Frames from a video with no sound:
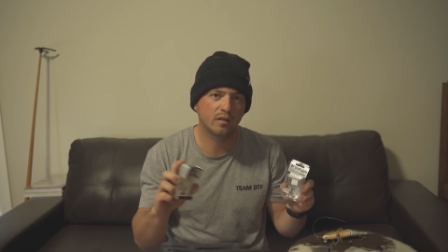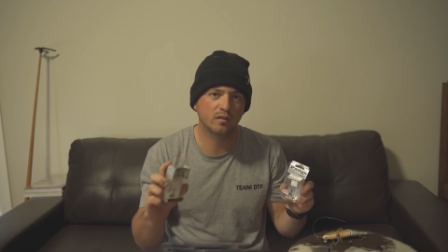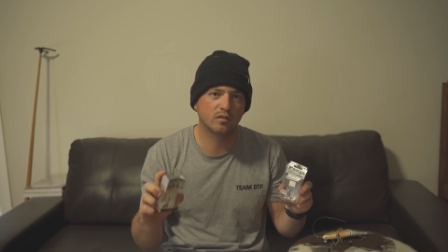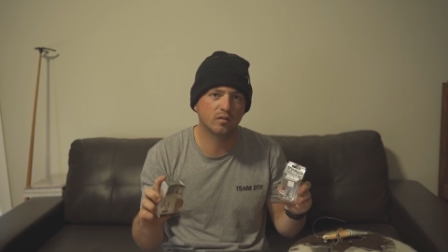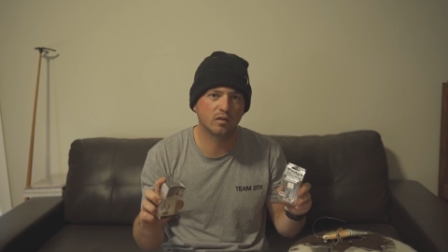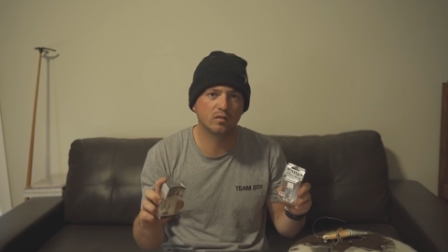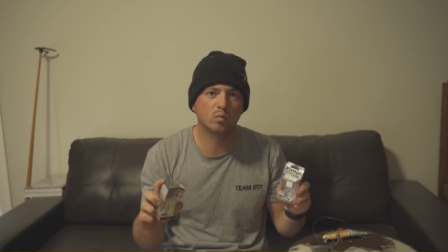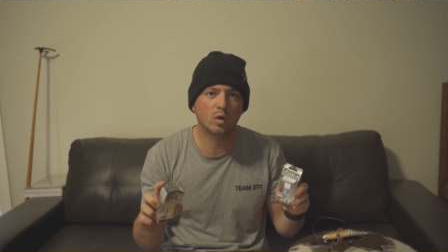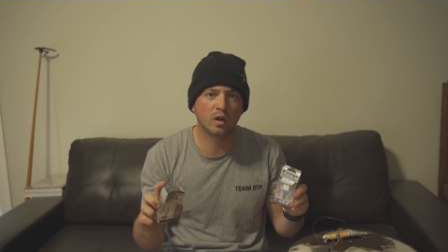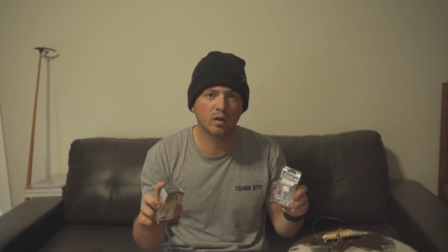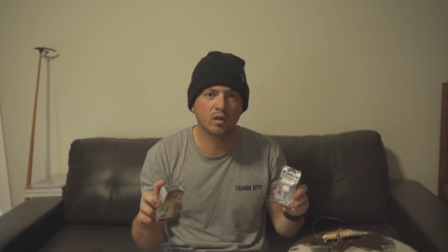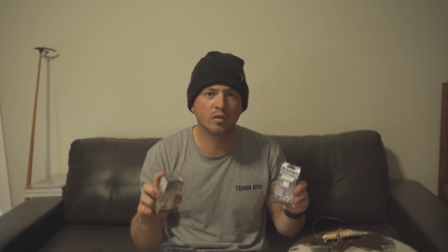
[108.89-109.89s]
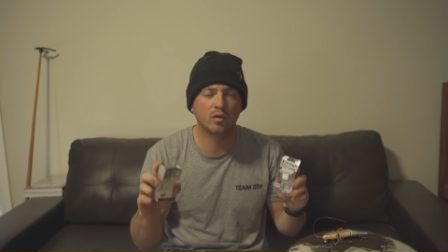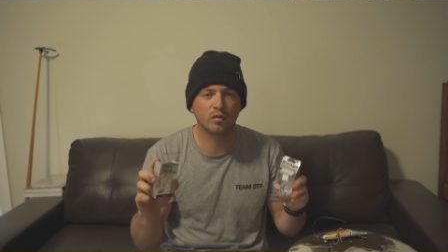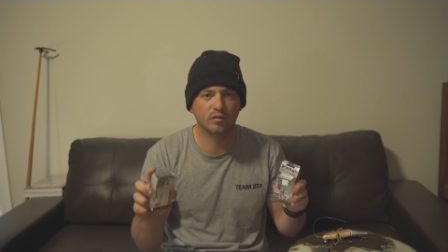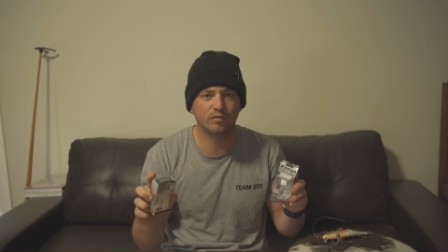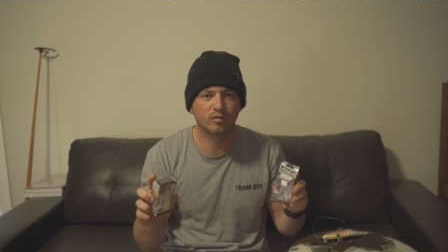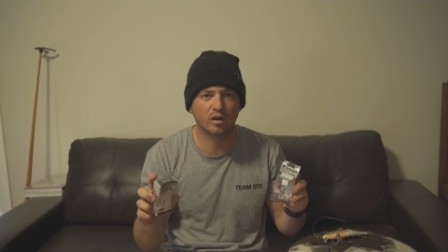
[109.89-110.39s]
and the size 10
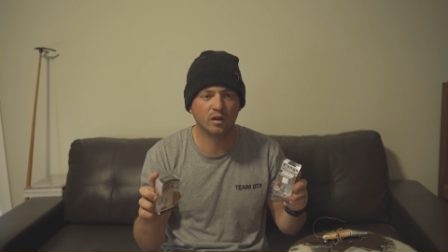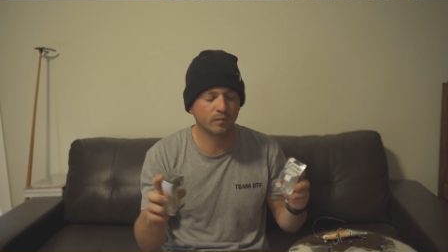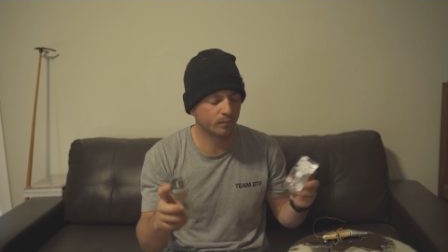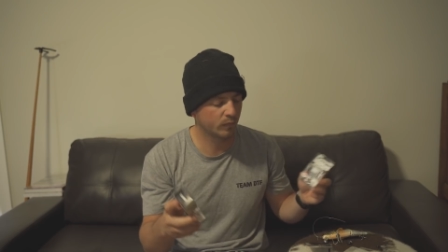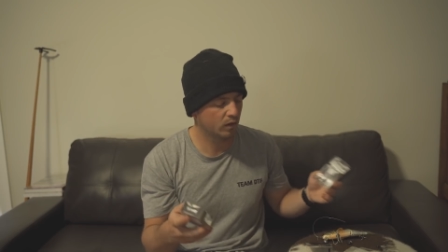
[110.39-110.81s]
on the front.